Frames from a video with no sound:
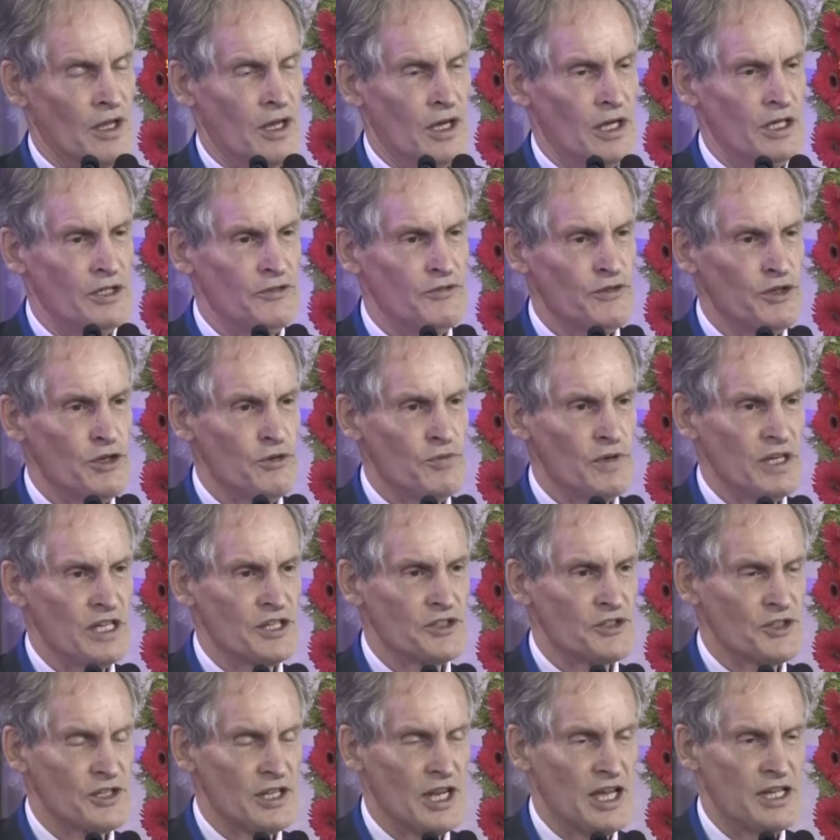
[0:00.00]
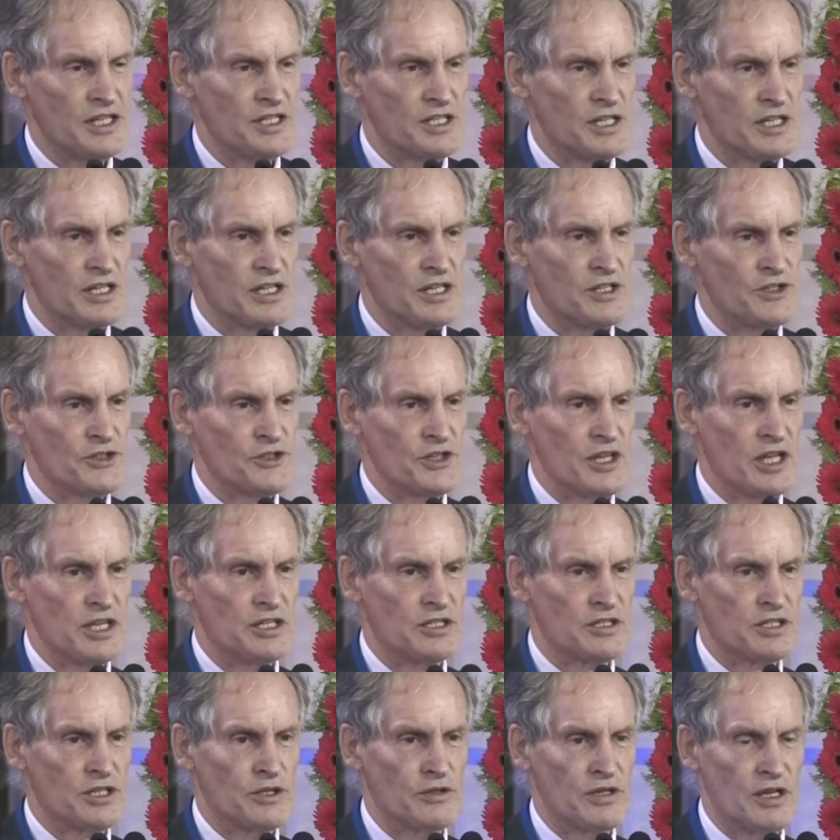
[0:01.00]
And a few weeks later, he
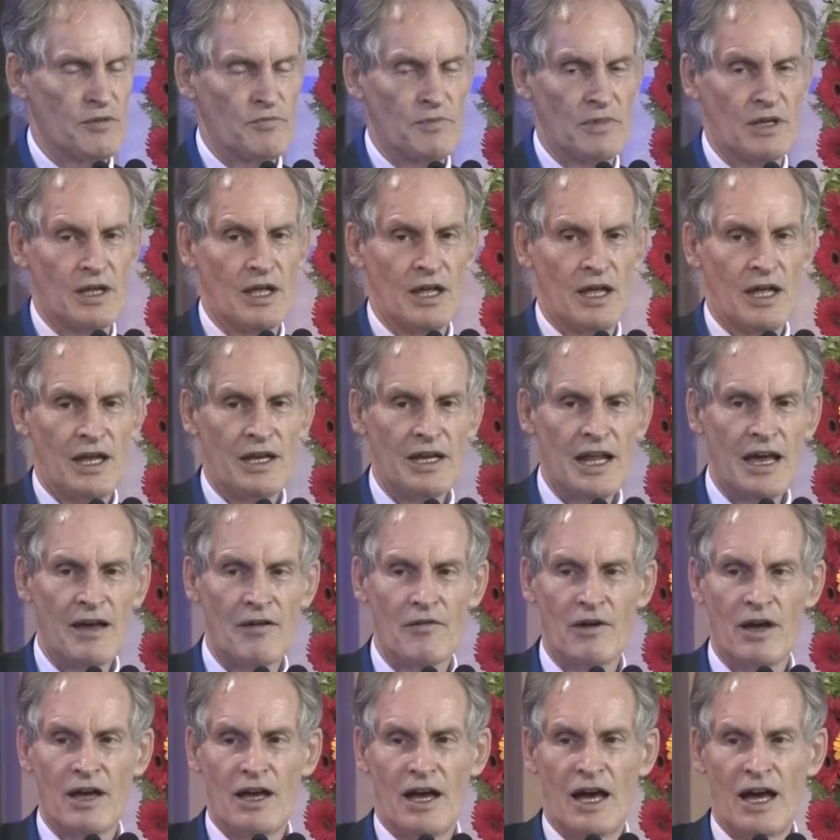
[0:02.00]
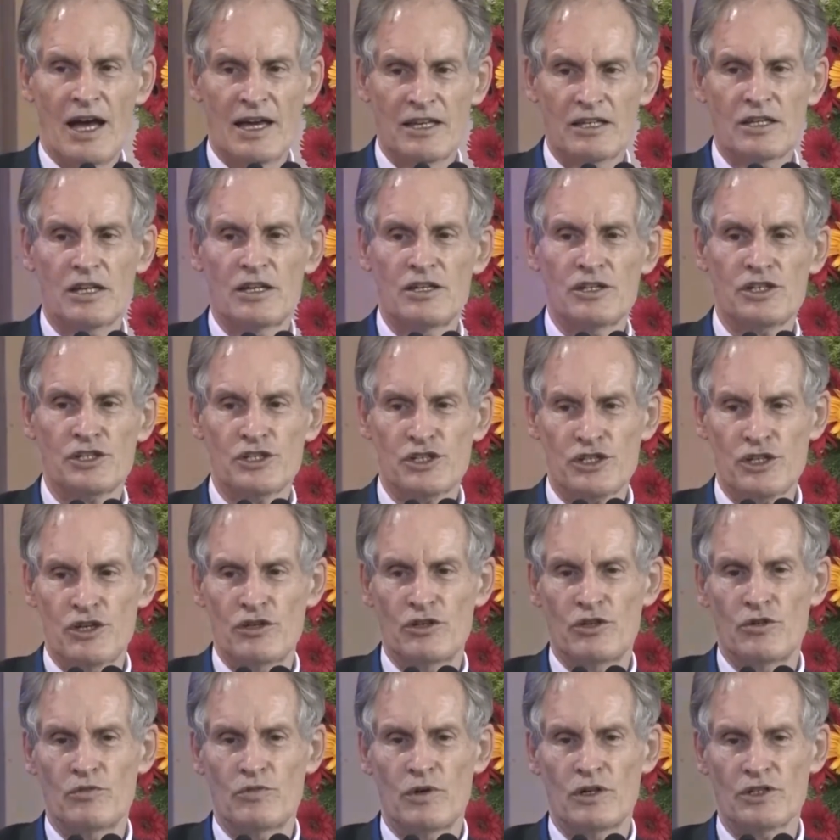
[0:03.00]
said to him, "Now, I'm going to show
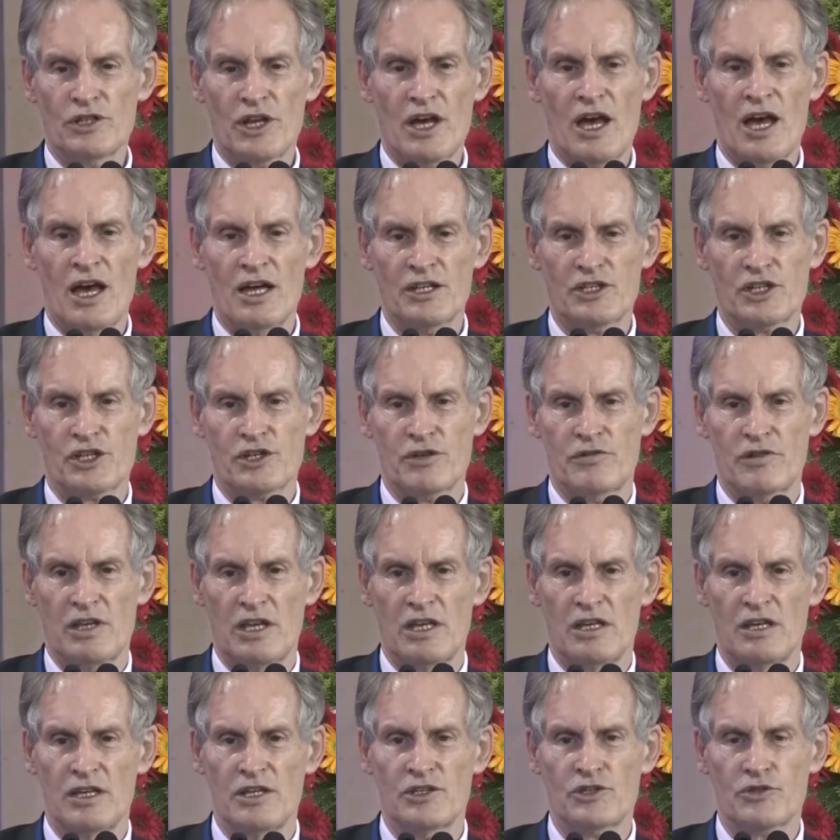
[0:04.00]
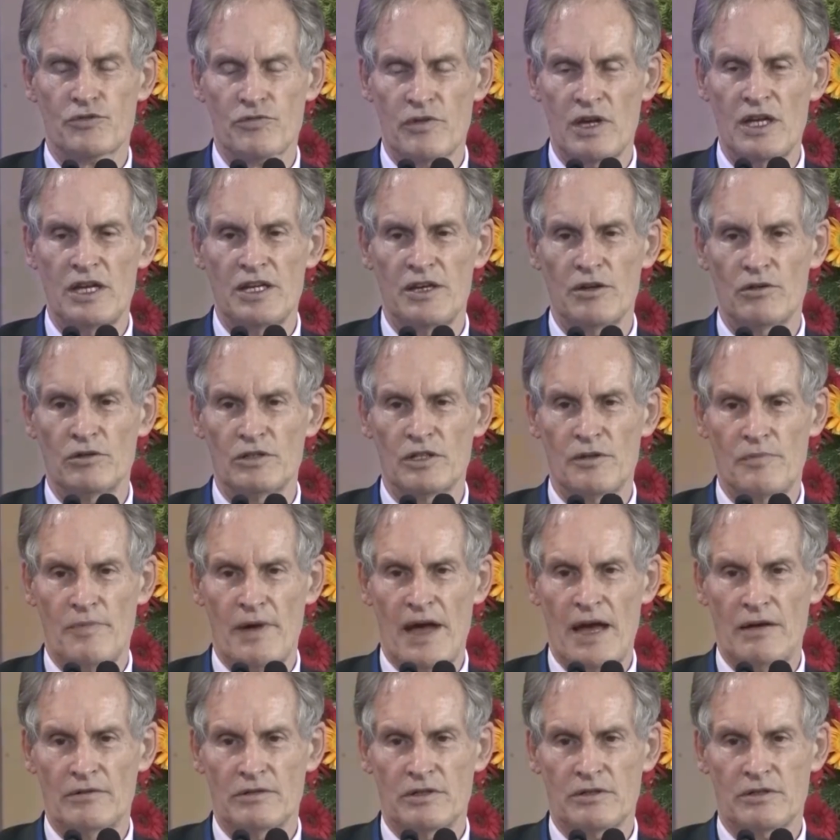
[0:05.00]
you what archery is really all
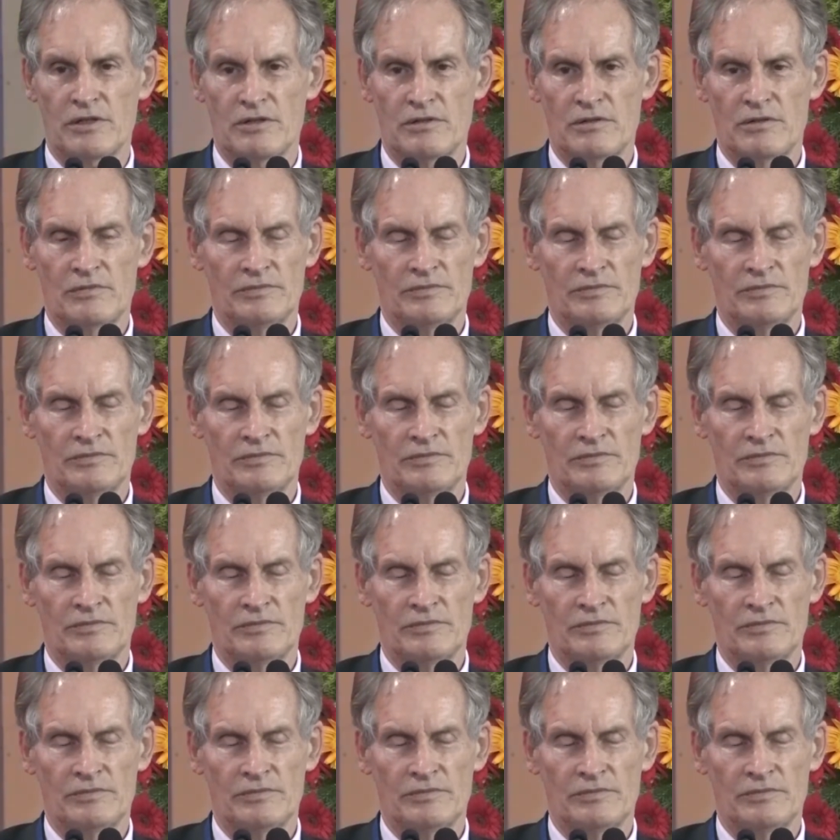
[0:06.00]
about."